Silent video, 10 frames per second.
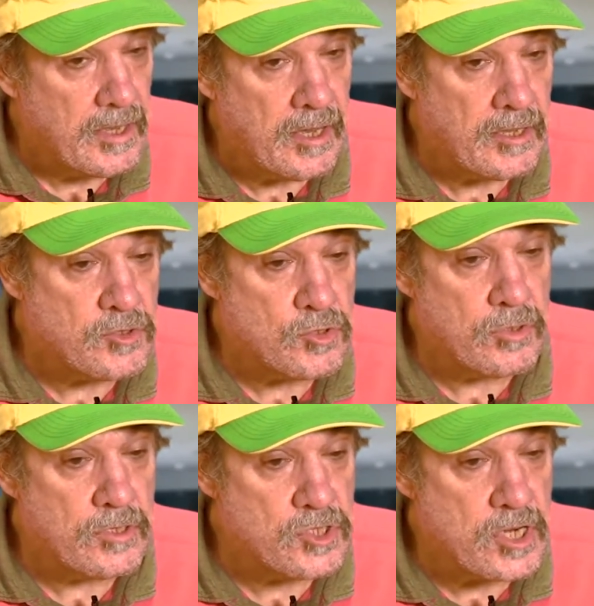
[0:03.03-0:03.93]
I
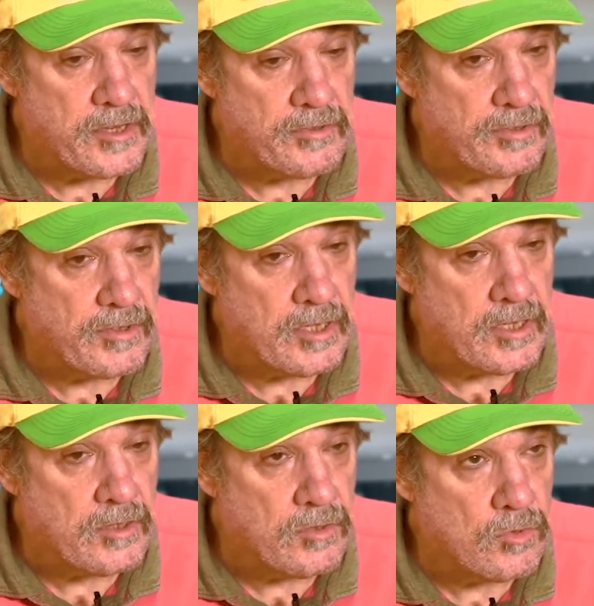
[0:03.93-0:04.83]
joined GESS
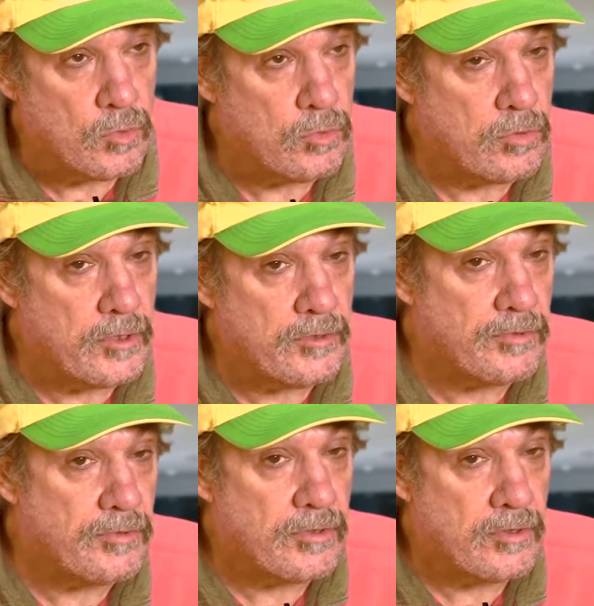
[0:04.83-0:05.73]
in August